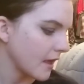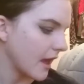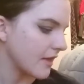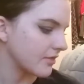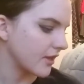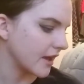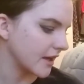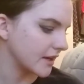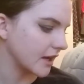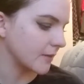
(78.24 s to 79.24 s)
And
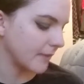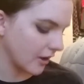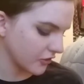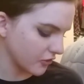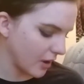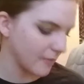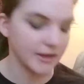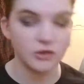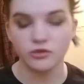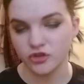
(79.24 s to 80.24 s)
then I also have my
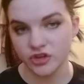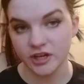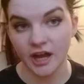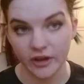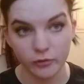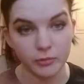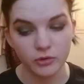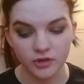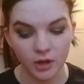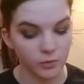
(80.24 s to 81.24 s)
Neutrogena Hydro
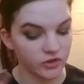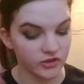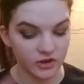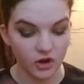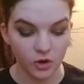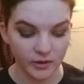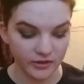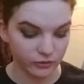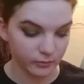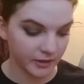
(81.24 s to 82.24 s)
Boost on, which is an always
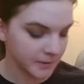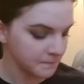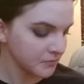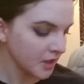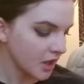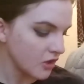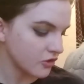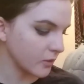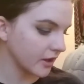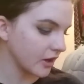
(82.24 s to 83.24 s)
for me.
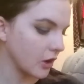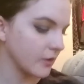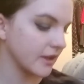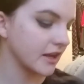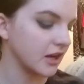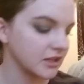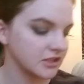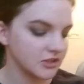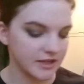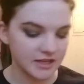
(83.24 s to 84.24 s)
So we're going to go ahead and get on
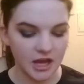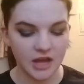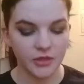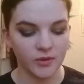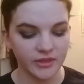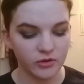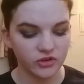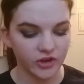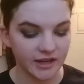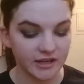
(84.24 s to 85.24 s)
to it. The one that we're
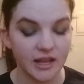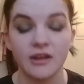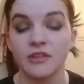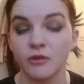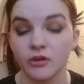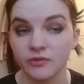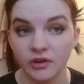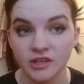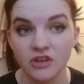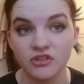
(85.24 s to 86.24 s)
trying today as far as
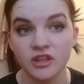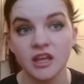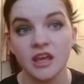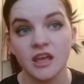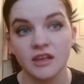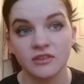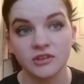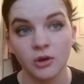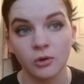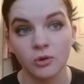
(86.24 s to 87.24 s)
foundation, it's a
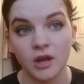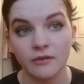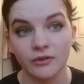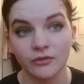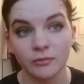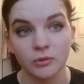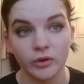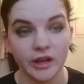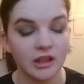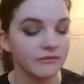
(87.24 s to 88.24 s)
total cover from
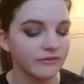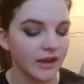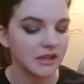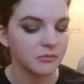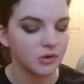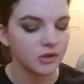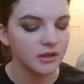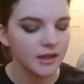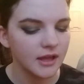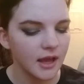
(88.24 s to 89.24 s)
L'Oreal Infallible.
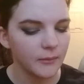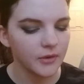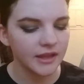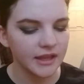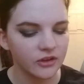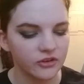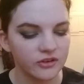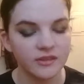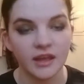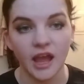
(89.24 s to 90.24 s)
I'm really eager to
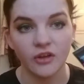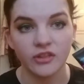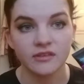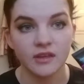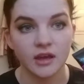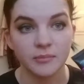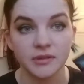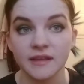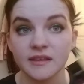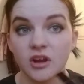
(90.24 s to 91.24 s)
see how this
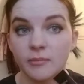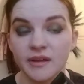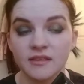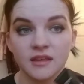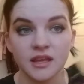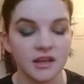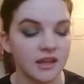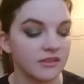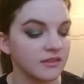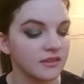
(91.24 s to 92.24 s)
plays out on my skin,
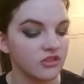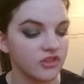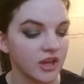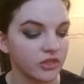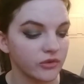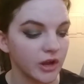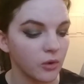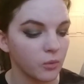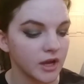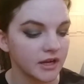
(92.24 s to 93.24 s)
and this is in the shade
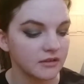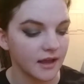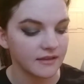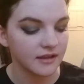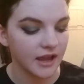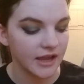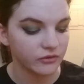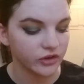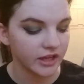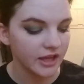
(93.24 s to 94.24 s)
301 Classic
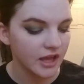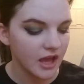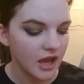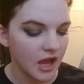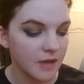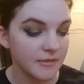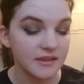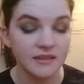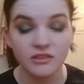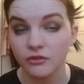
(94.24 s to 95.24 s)
Ivory. It
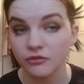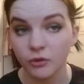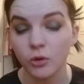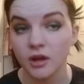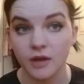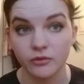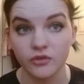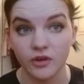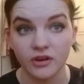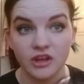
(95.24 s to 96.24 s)
says it's a full coverage
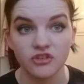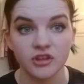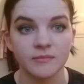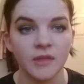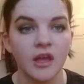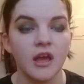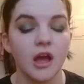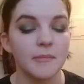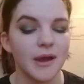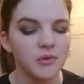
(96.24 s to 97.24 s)
foundation.
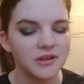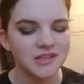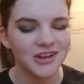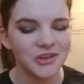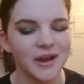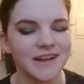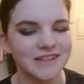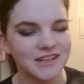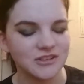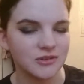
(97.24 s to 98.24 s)
I will tell you, I
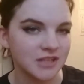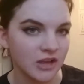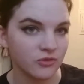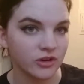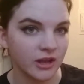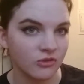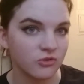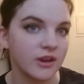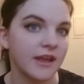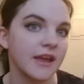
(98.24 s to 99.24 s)
did do a test run
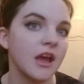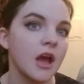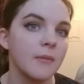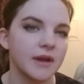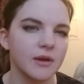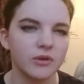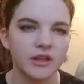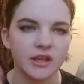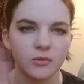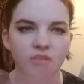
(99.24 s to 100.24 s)
yesterday, but I
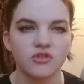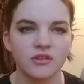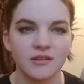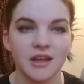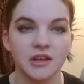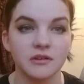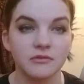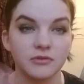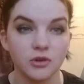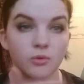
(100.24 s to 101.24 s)
really was just kind
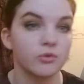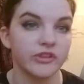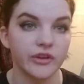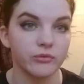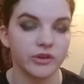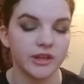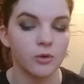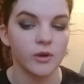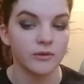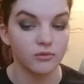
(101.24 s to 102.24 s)
of really
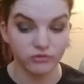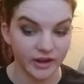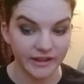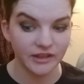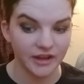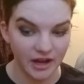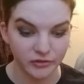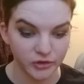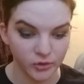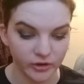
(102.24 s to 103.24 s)
quick, running late out
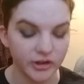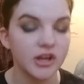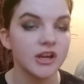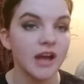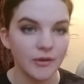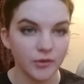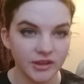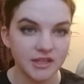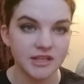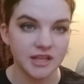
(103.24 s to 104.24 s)
the door. I
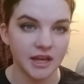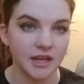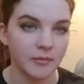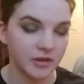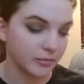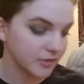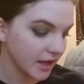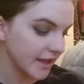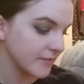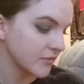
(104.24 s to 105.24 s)
really didn't take time to
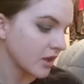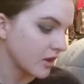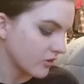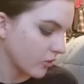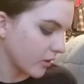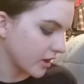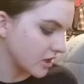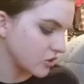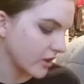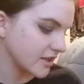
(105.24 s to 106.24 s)
apply it. So we're going
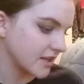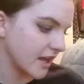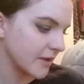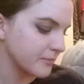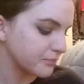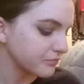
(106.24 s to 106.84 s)
to do that today.